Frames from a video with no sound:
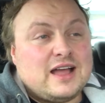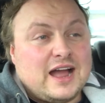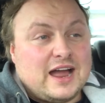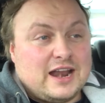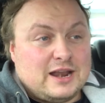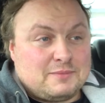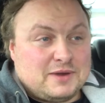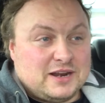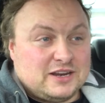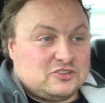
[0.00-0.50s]

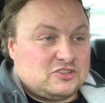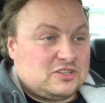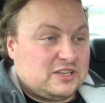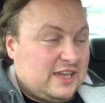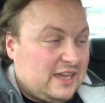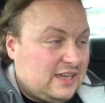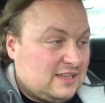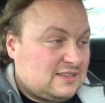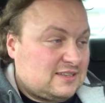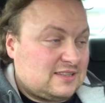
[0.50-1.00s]
And I managed to
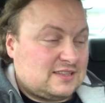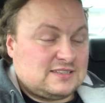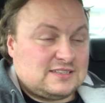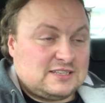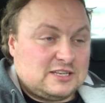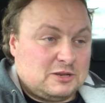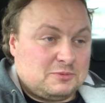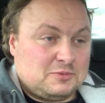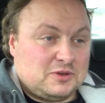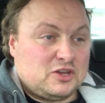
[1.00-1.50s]
get into the
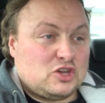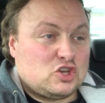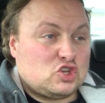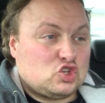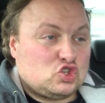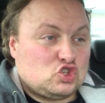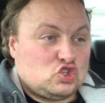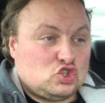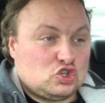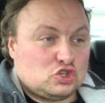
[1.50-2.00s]
cinema
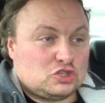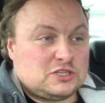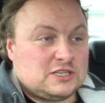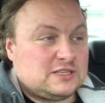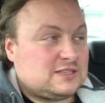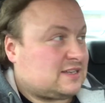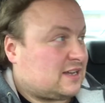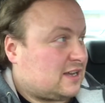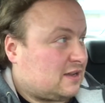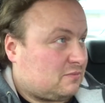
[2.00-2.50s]
just in
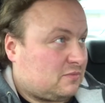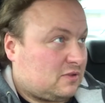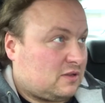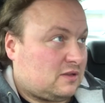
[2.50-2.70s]
time.